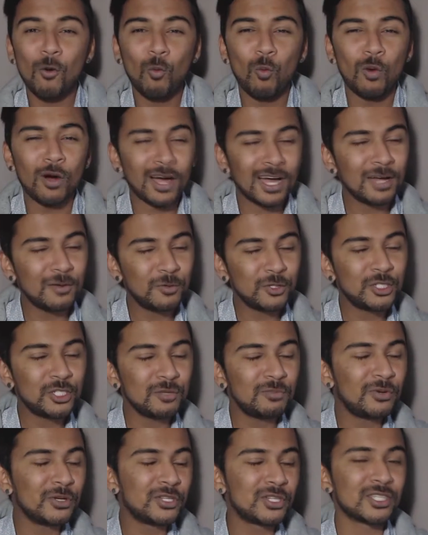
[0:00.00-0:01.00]
Why would
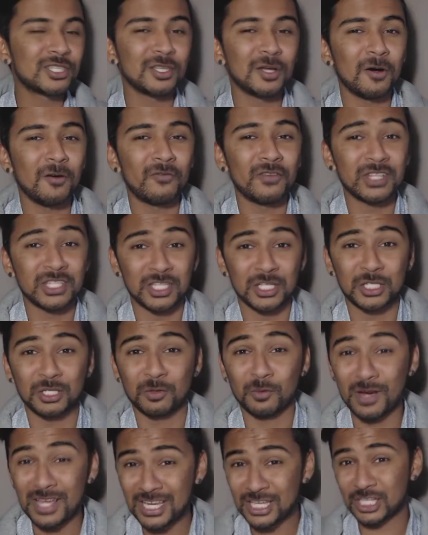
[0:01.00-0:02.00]
you put yourself in a
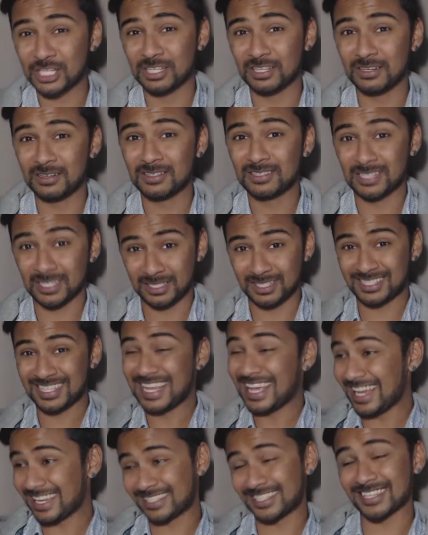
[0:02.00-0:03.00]
situation such
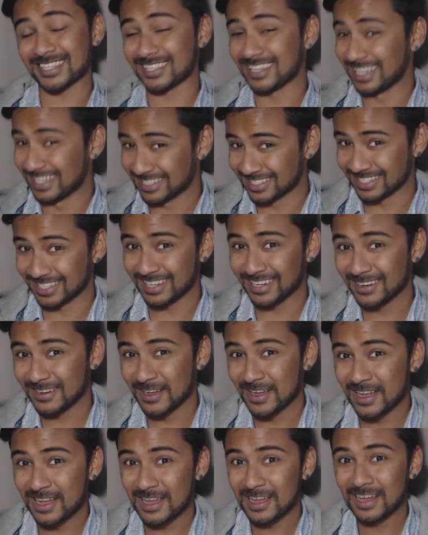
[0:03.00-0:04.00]
as exercise,
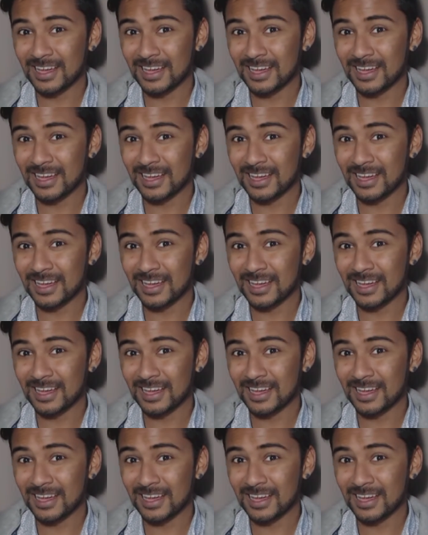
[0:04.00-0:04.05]
that,